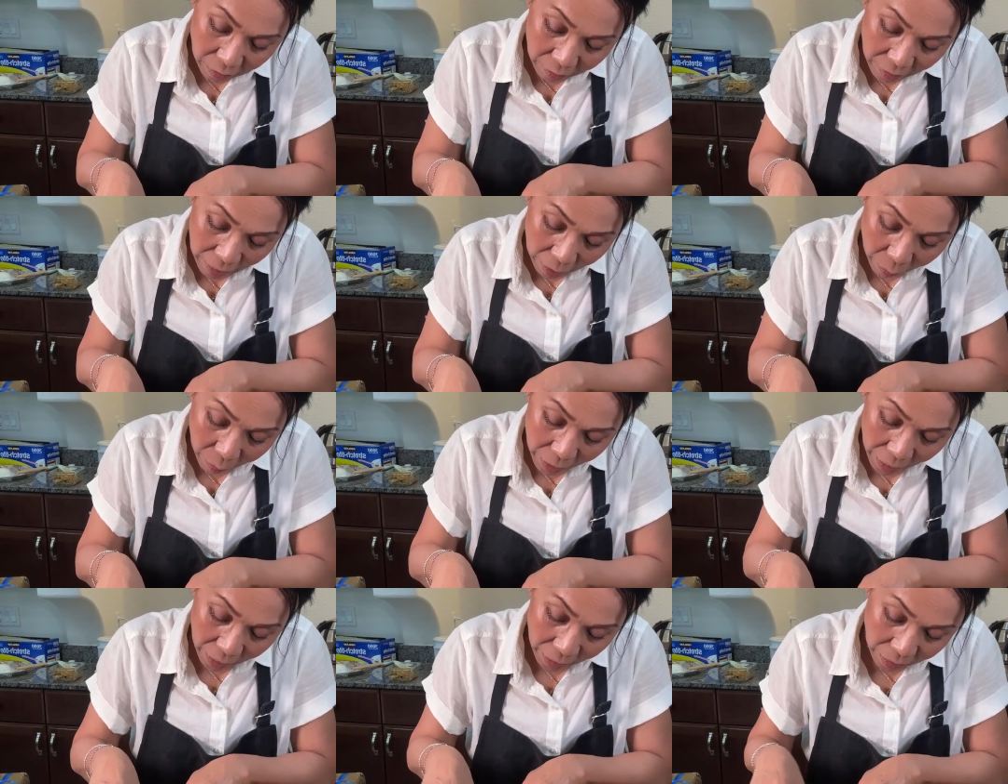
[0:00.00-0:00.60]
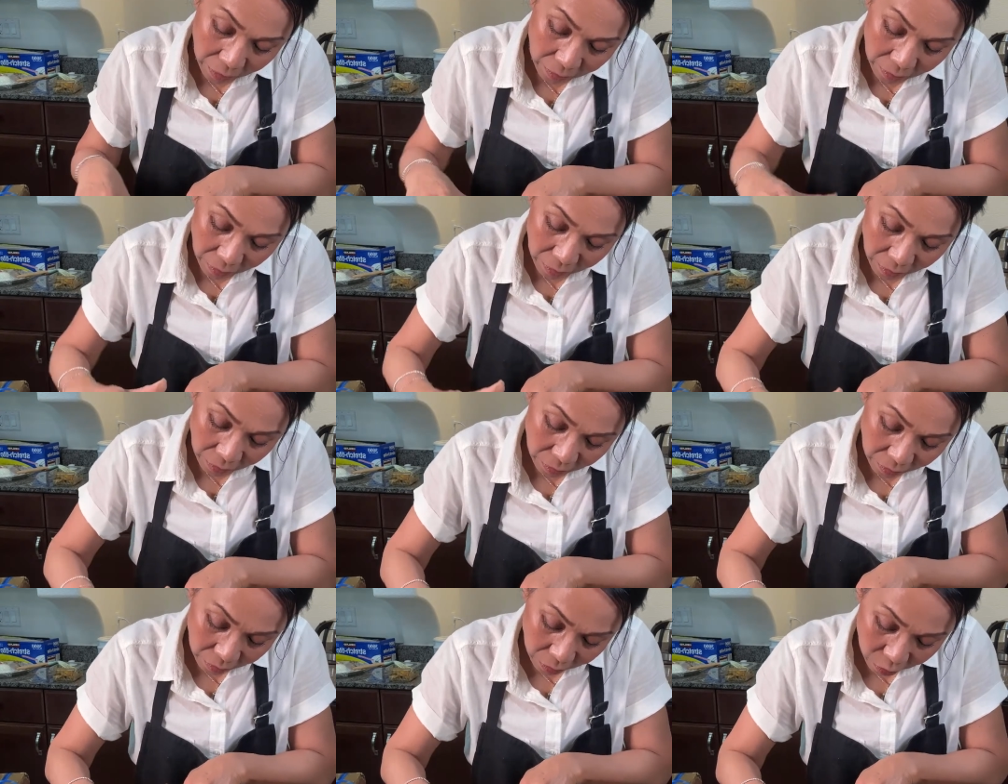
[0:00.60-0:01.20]
so that way it's
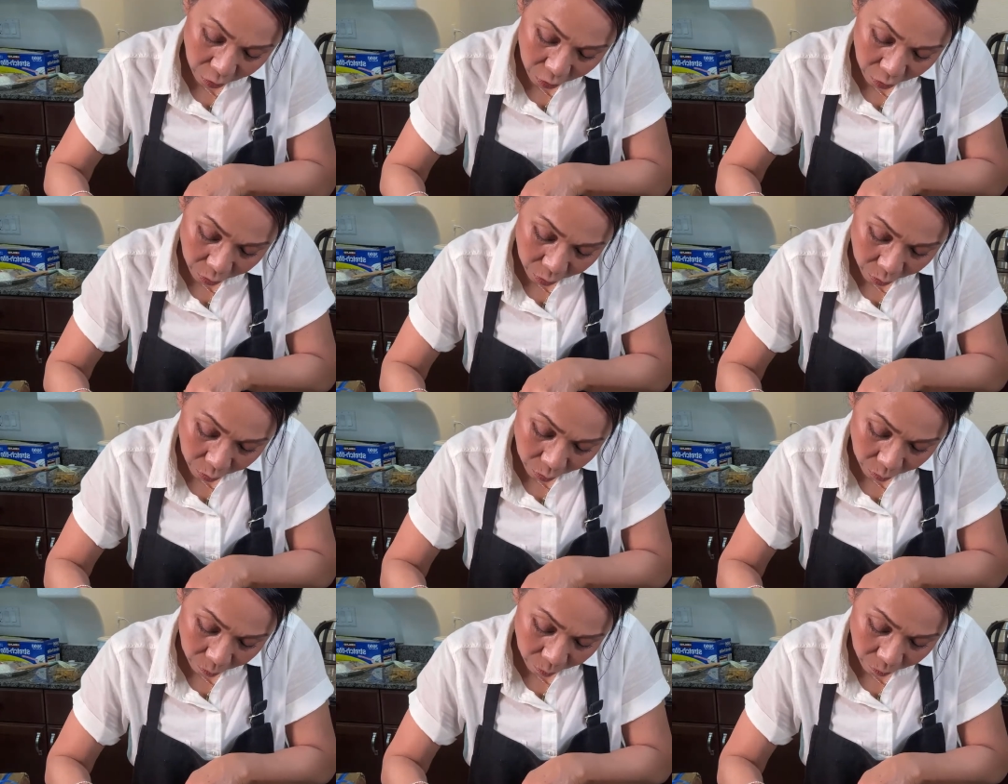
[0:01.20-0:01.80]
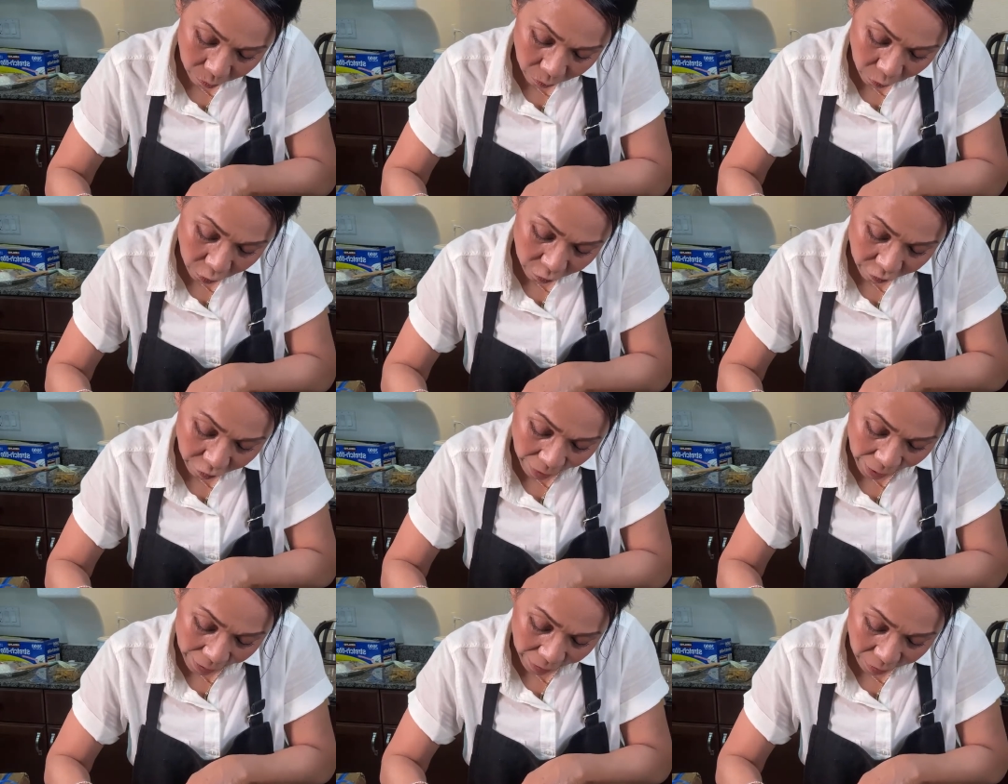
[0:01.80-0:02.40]
easy to
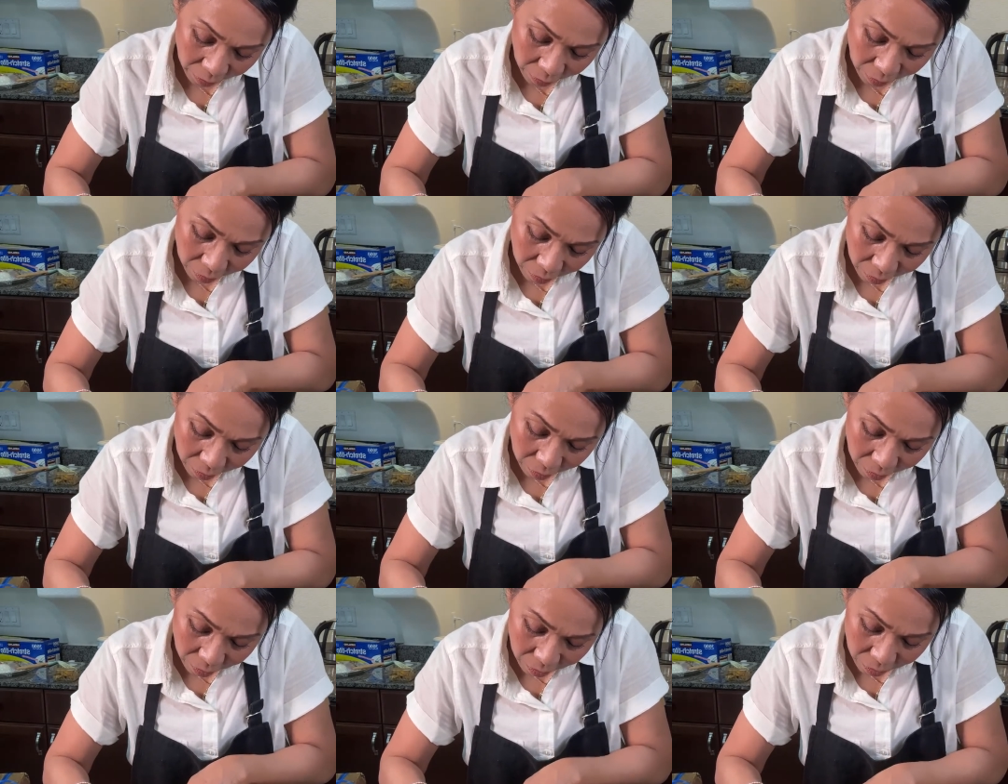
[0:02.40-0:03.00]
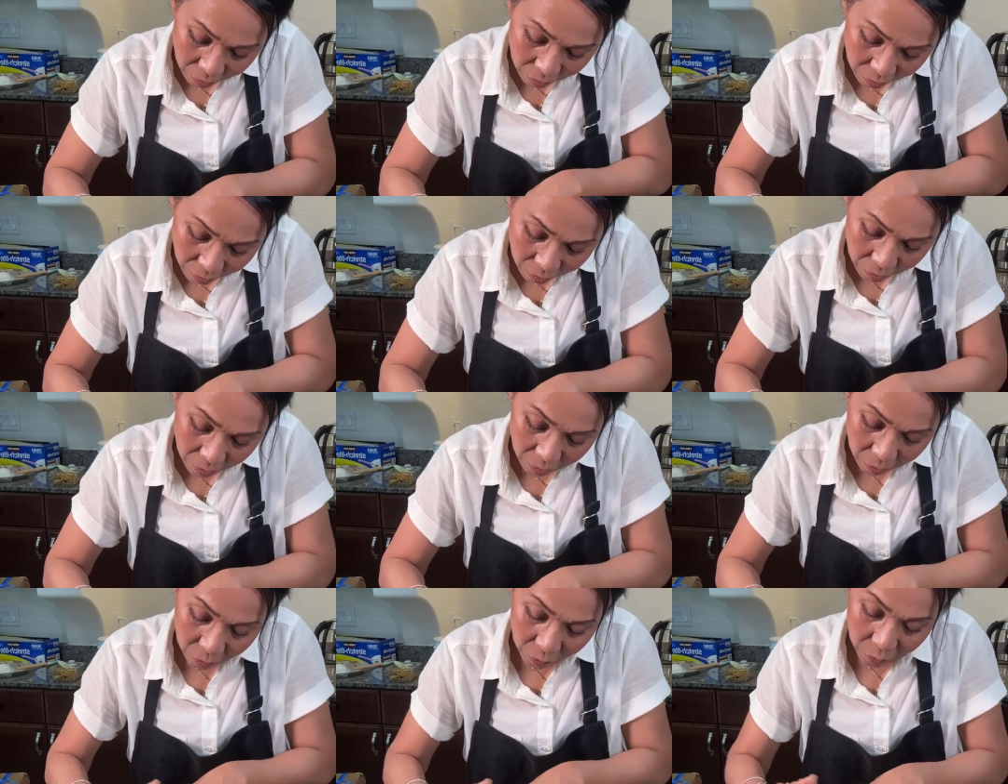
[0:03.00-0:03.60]
fry.
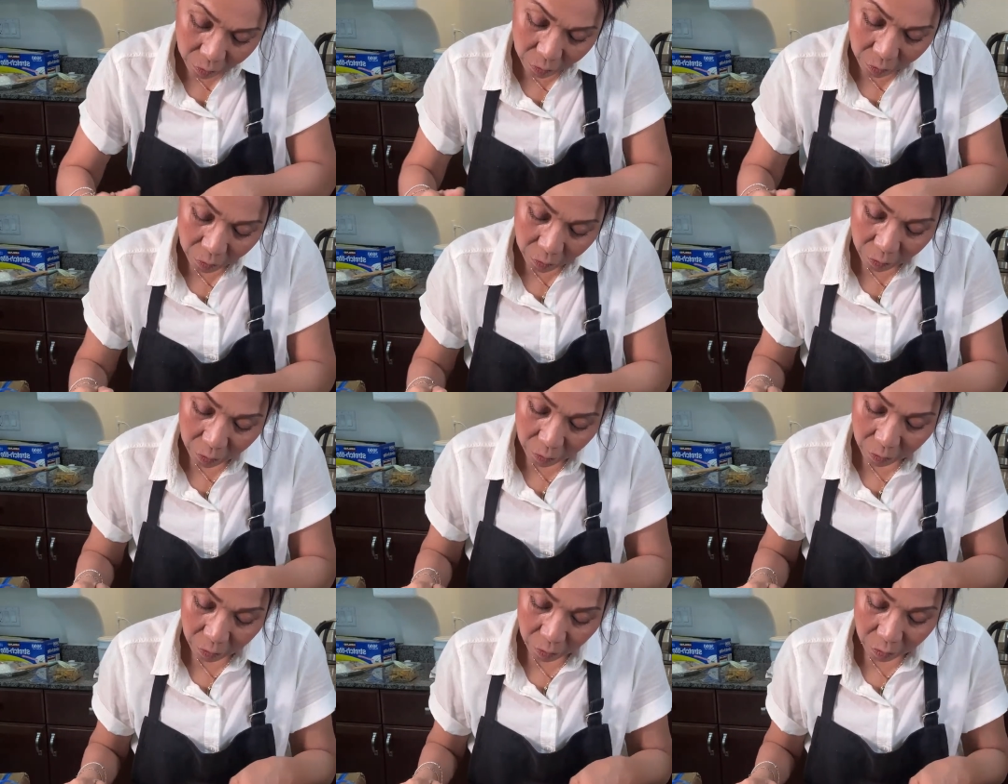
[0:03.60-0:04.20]
Oh,